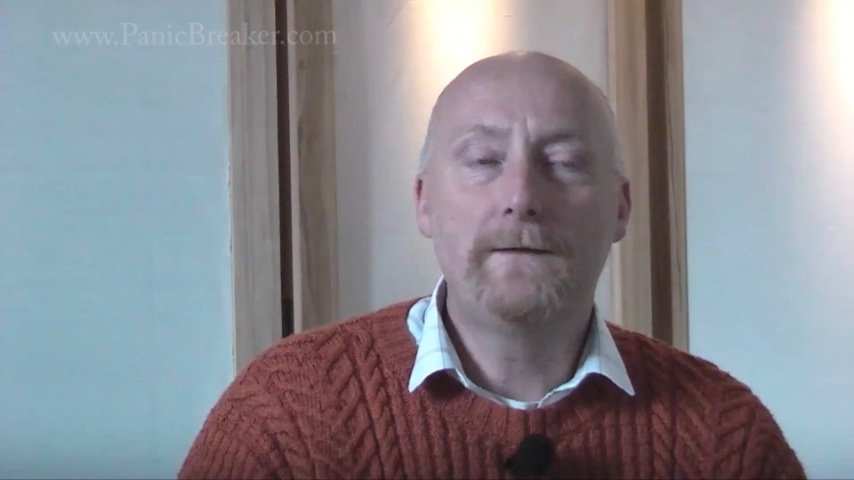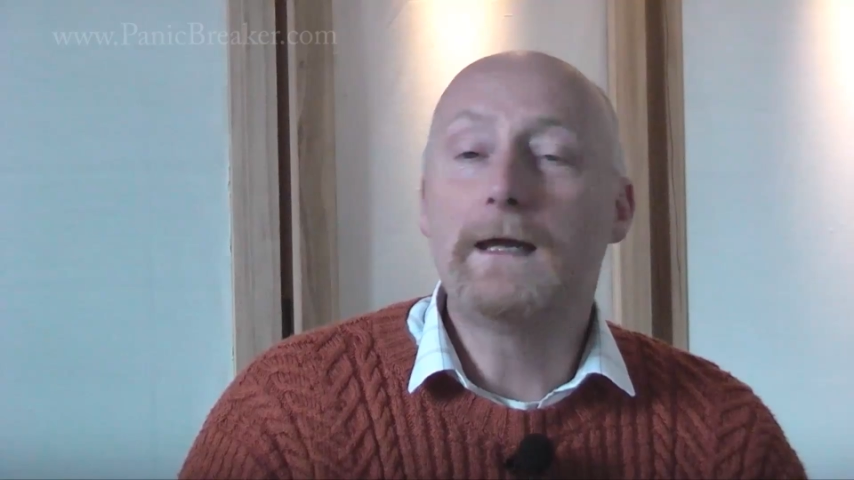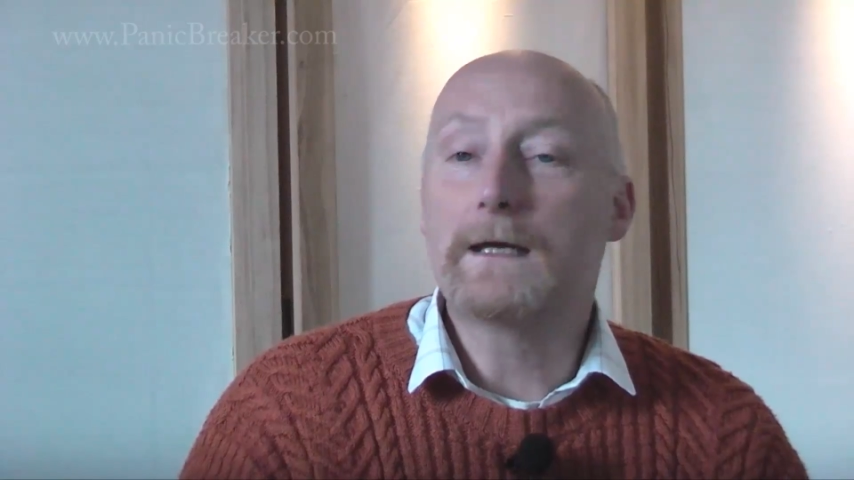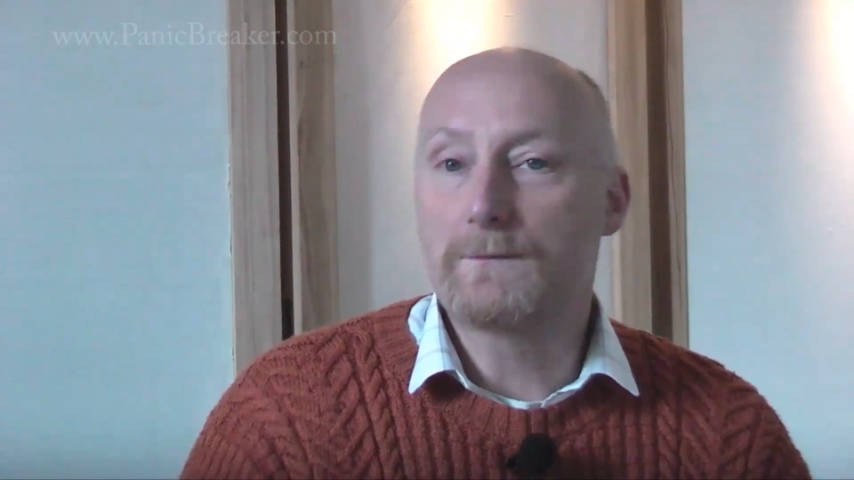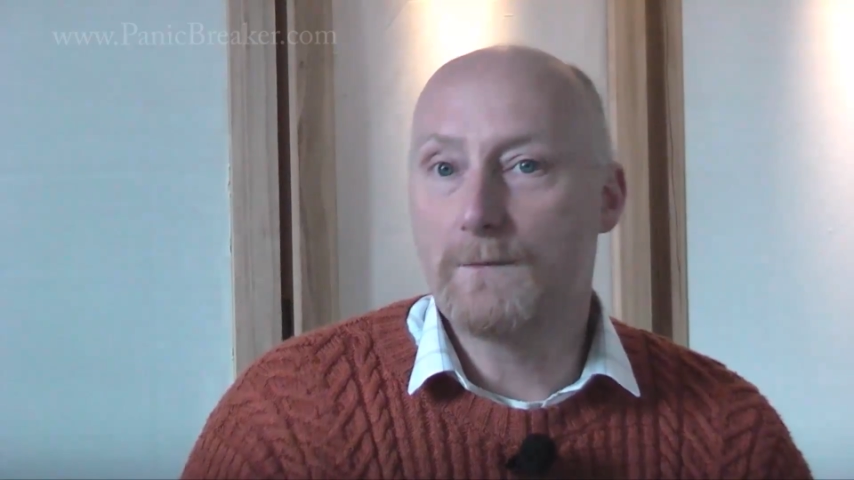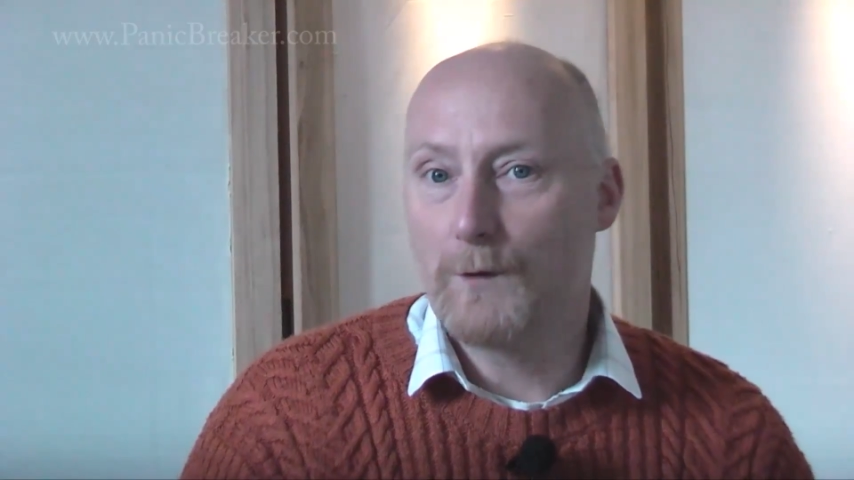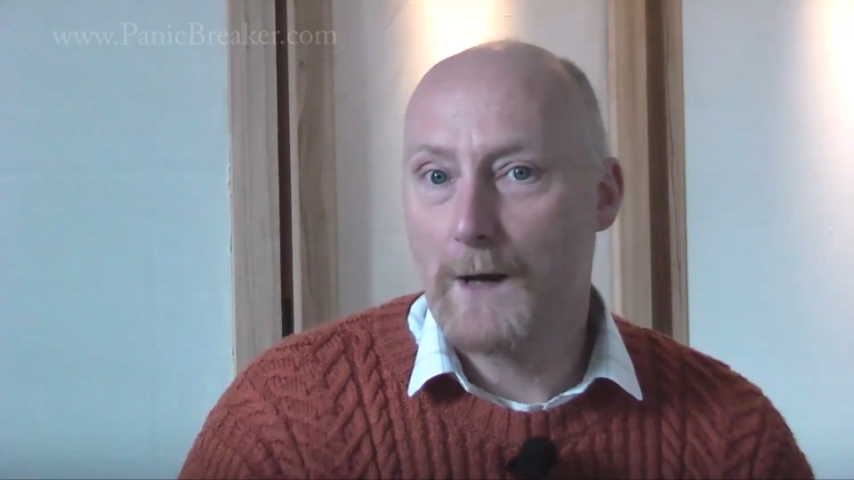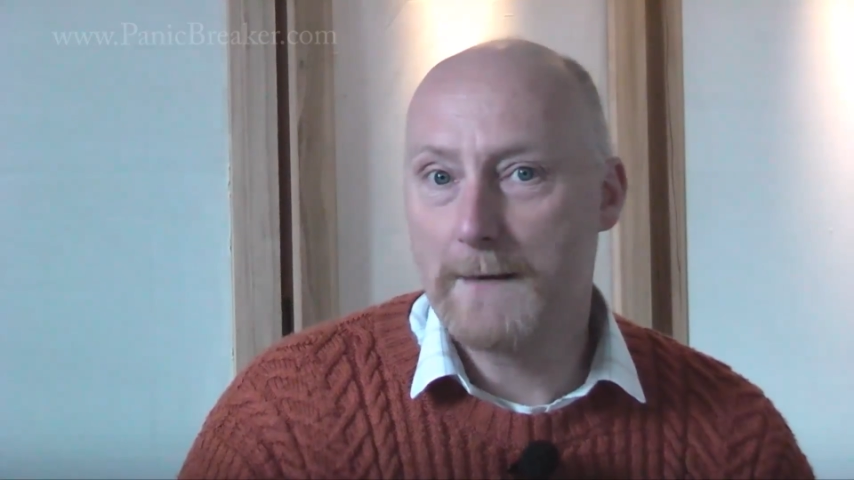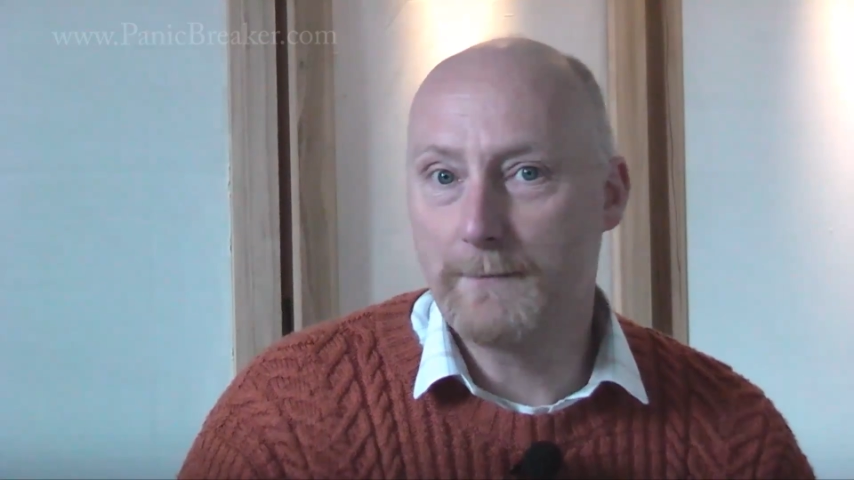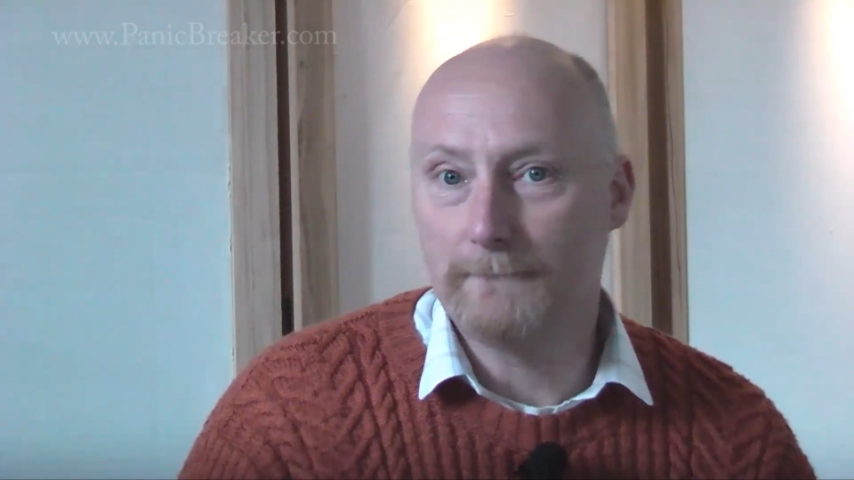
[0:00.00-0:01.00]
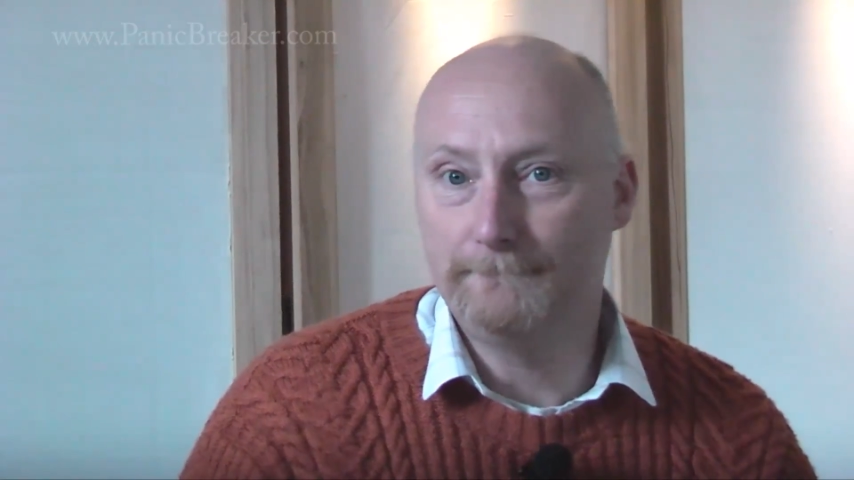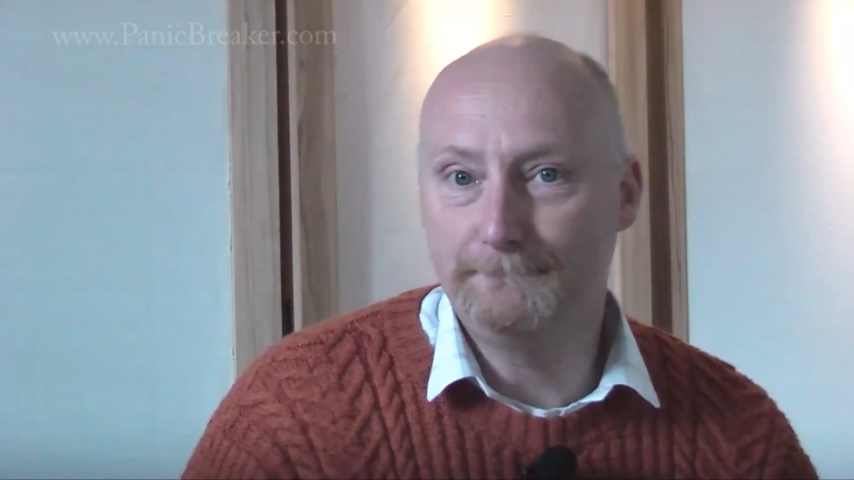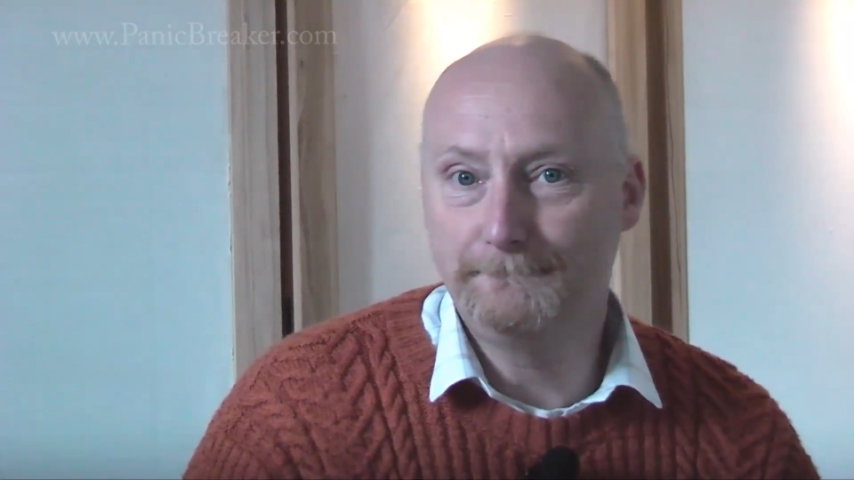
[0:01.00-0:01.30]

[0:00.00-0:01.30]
the next one will happen.